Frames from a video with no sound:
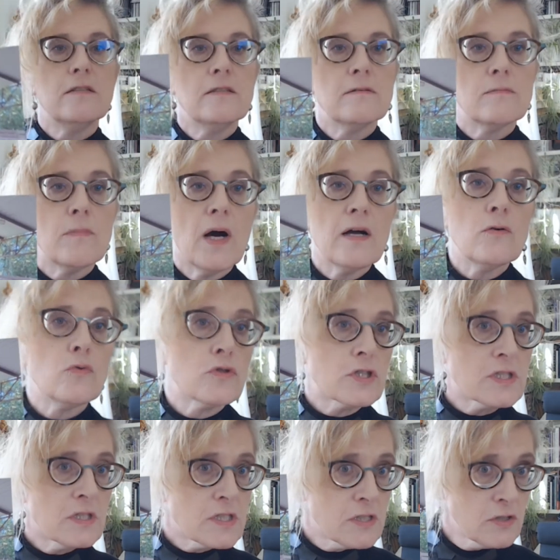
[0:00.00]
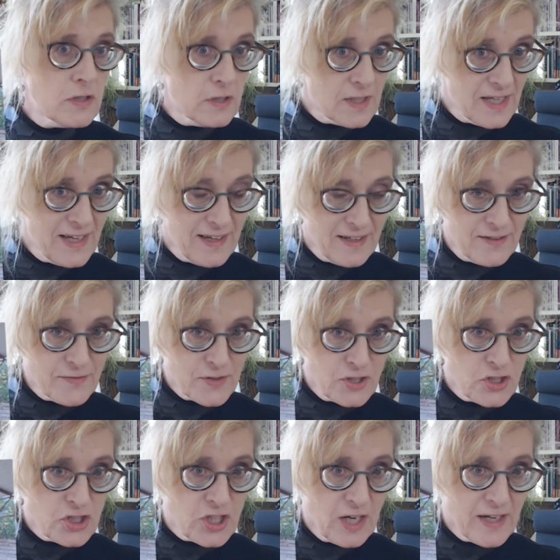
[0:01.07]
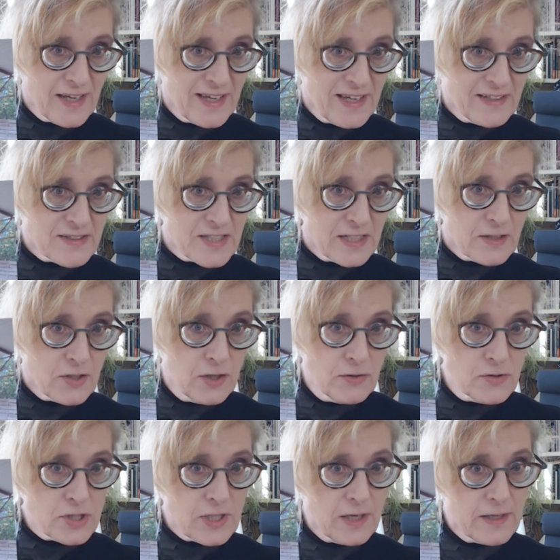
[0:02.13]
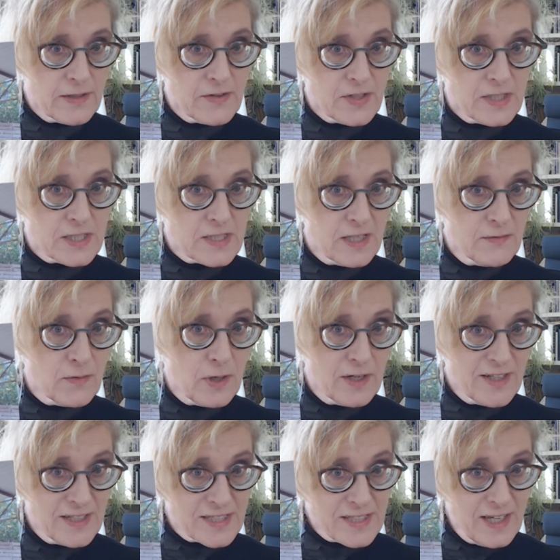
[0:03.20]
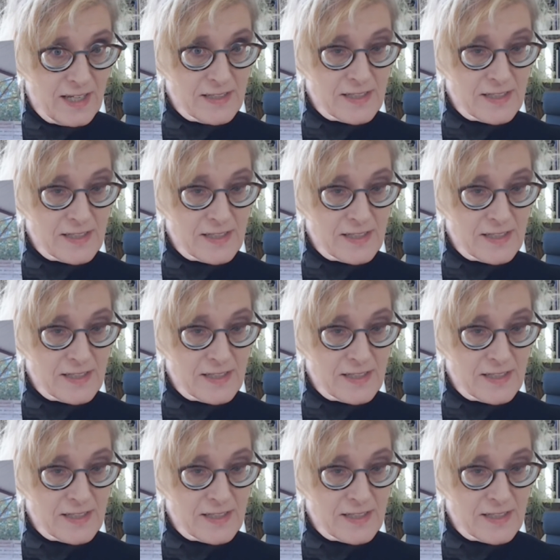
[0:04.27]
My horse does not have a gigantic nose like this. And why is that?